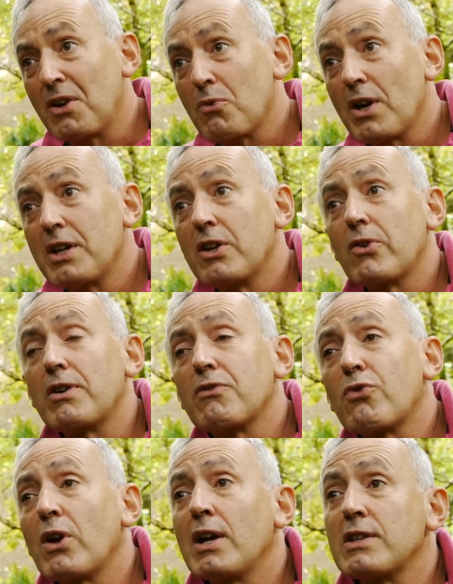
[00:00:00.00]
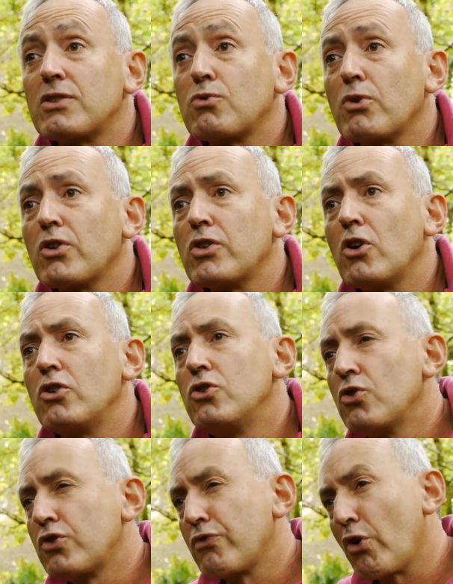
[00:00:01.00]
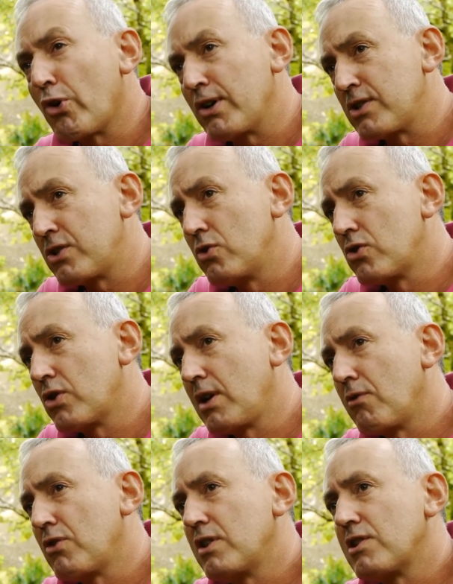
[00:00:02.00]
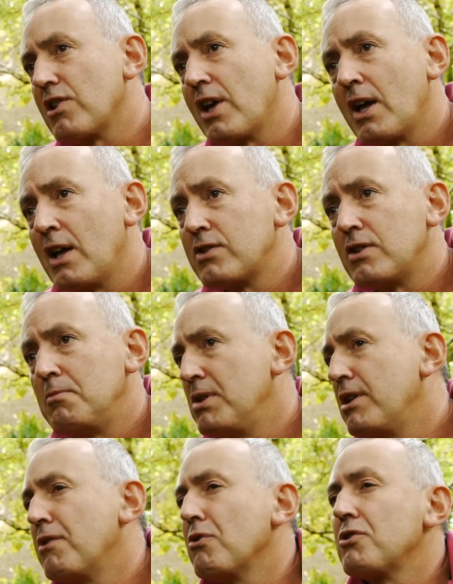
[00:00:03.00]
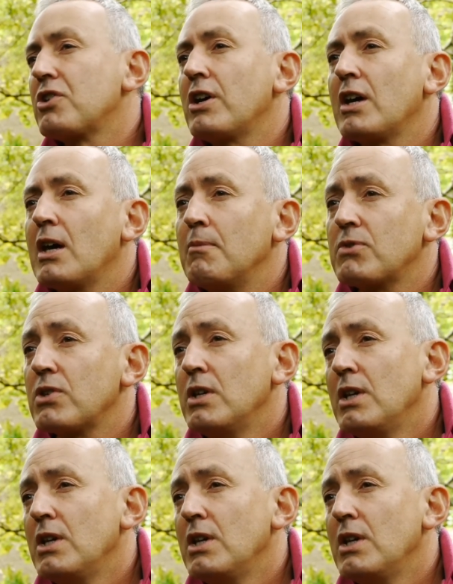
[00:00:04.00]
right here in France, where a huge forest used to cover these lands in medieval times,